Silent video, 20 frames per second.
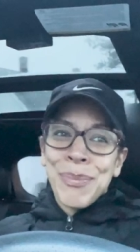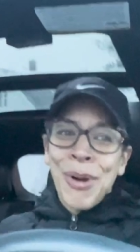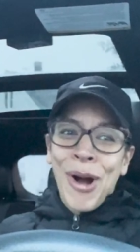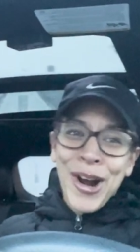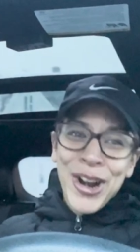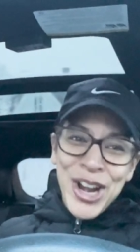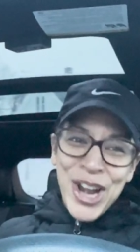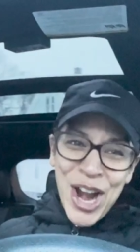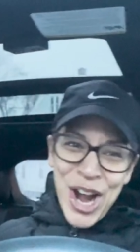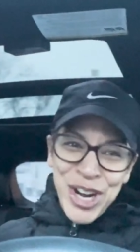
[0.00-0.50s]

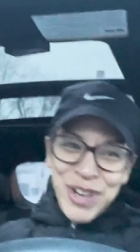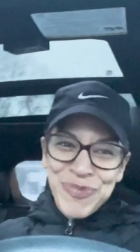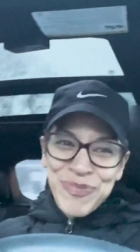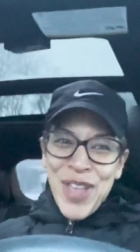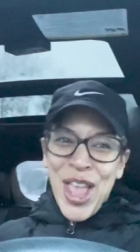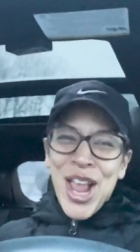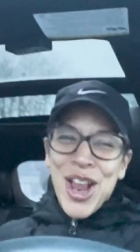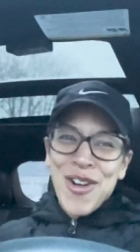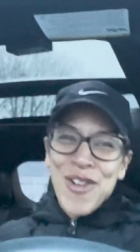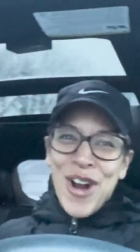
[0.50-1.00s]
partner
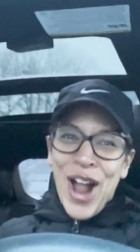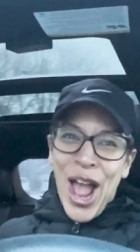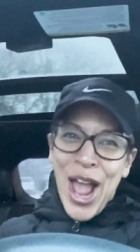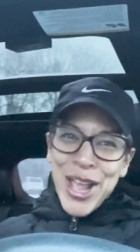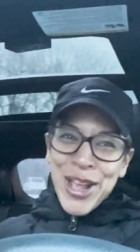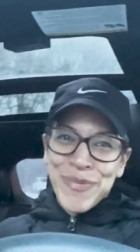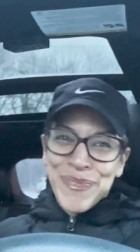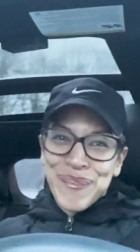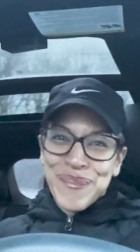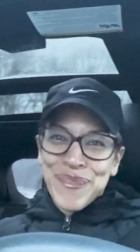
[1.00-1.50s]
in
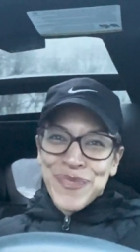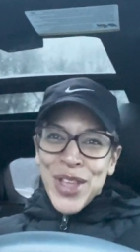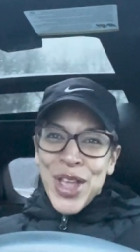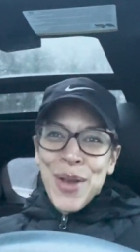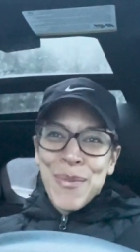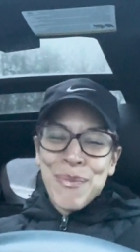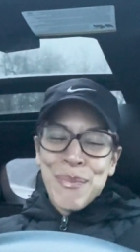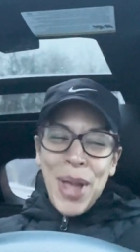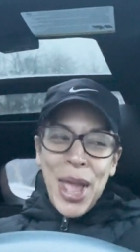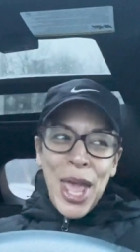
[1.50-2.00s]
crime,
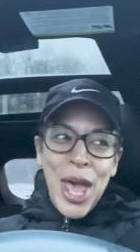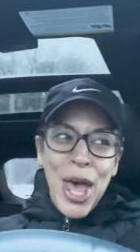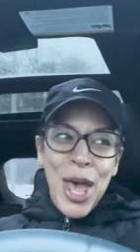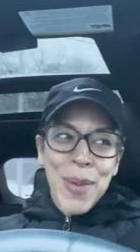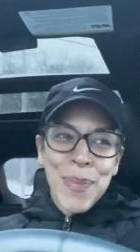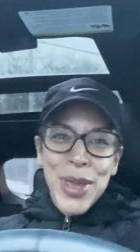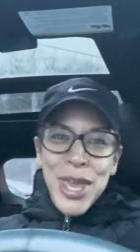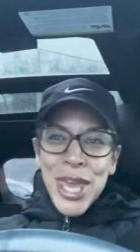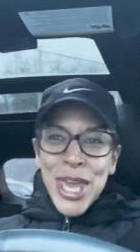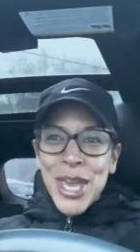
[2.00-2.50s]
my
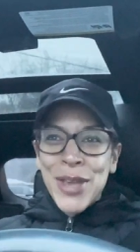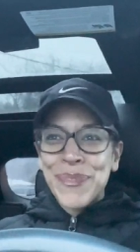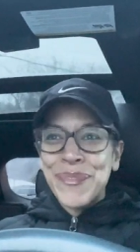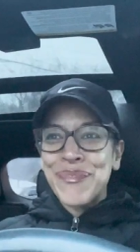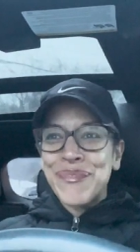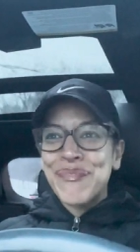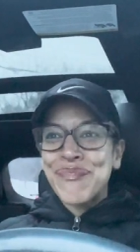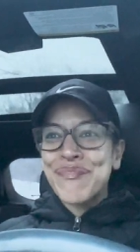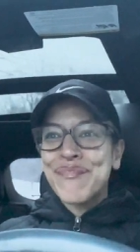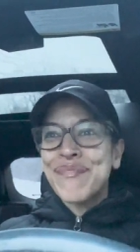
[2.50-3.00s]
hubby.
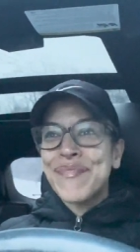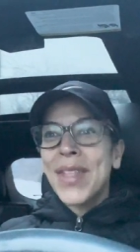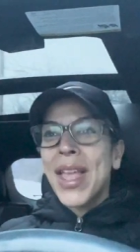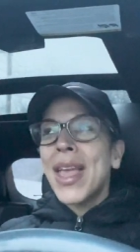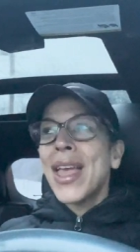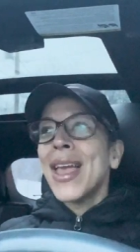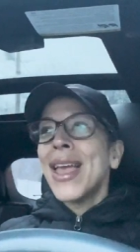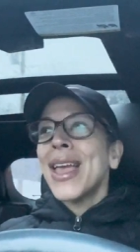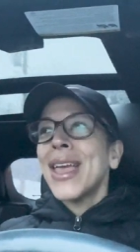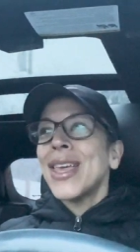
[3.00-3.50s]

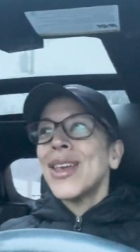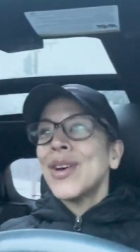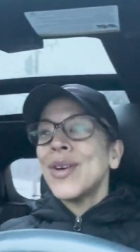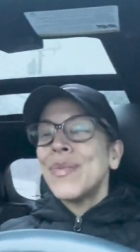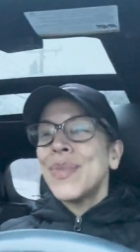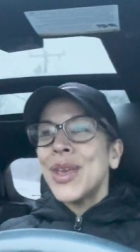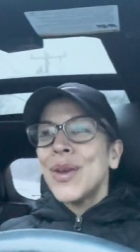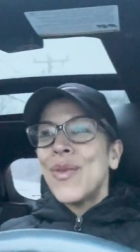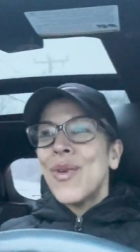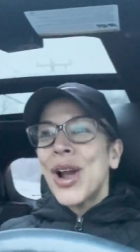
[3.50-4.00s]
He'll
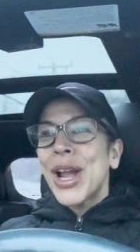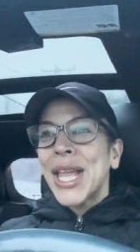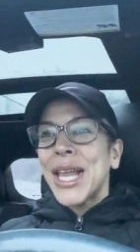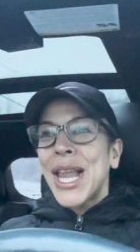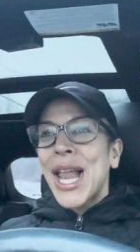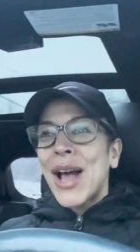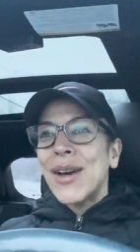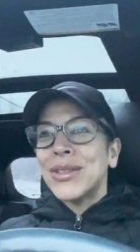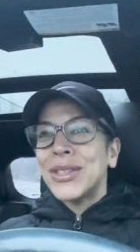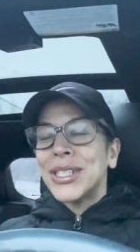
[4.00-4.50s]
be
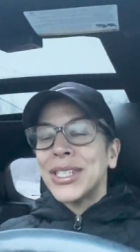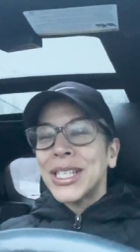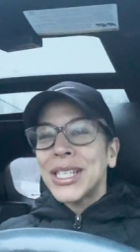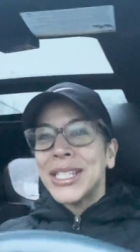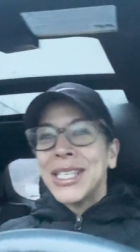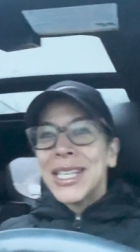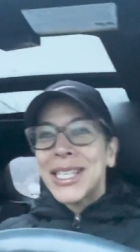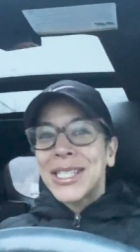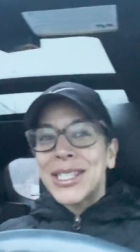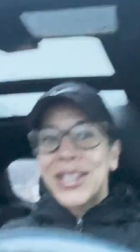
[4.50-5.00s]
working out
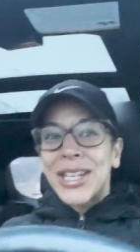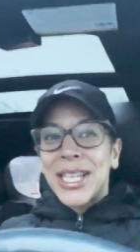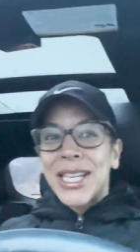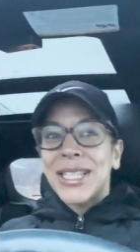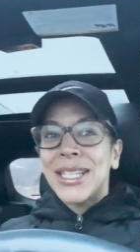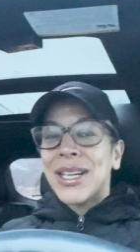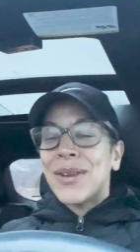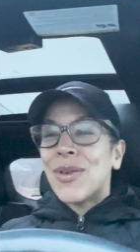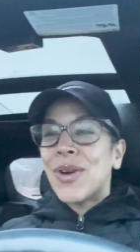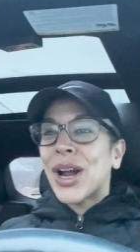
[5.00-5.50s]
because yesterday he
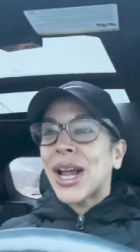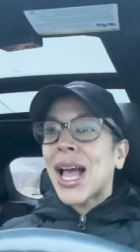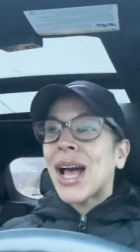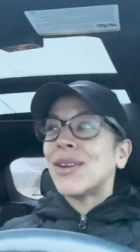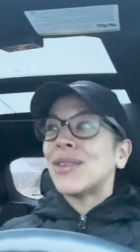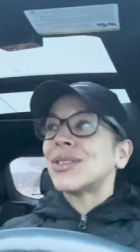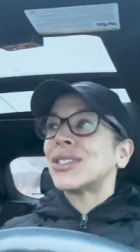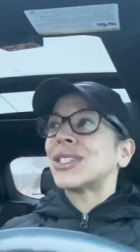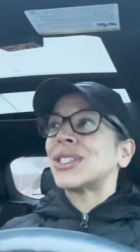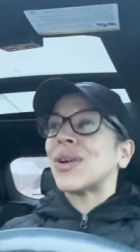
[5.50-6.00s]
didn't work
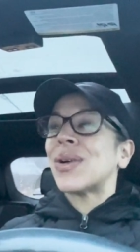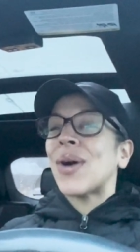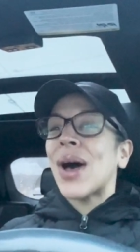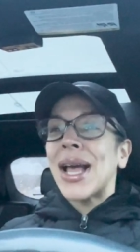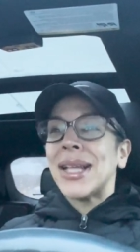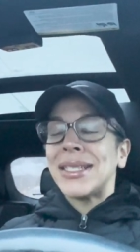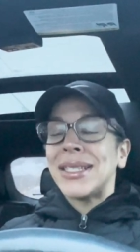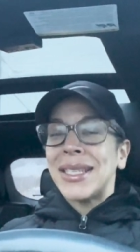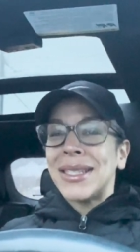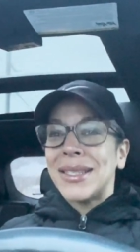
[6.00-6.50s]
out. So
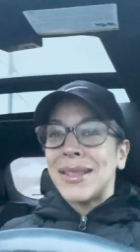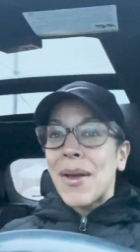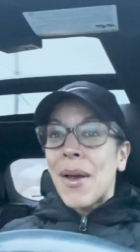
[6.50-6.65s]
I did